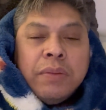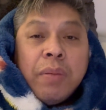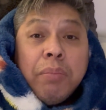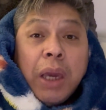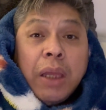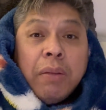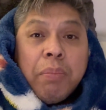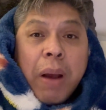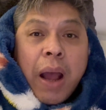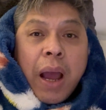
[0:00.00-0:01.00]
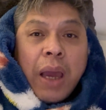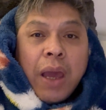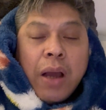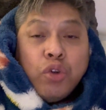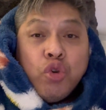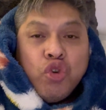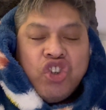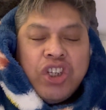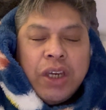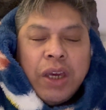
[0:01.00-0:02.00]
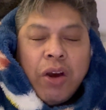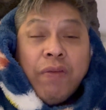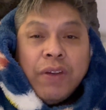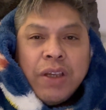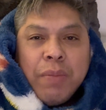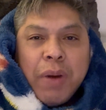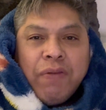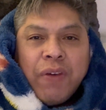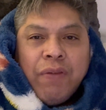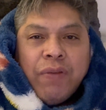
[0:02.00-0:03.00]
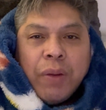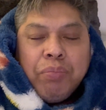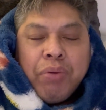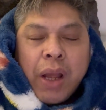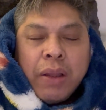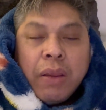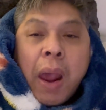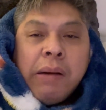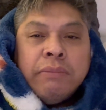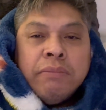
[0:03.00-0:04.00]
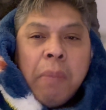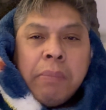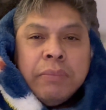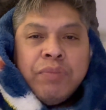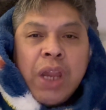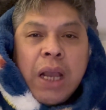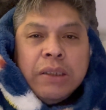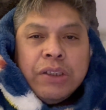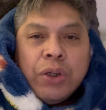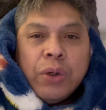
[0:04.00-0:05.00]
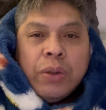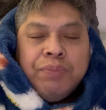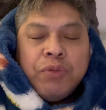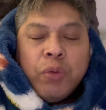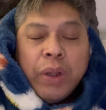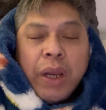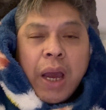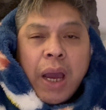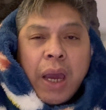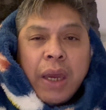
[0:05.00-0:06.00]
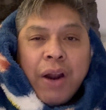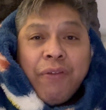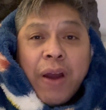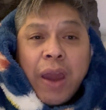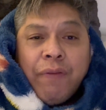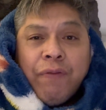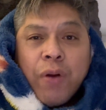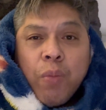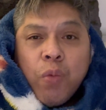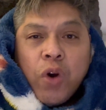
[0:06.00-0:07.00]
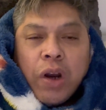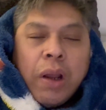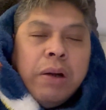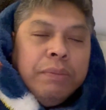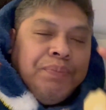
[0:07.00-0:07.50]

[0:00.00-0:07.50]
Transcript: made by Gucci, obviously my favorite brand. So when I arrived from work,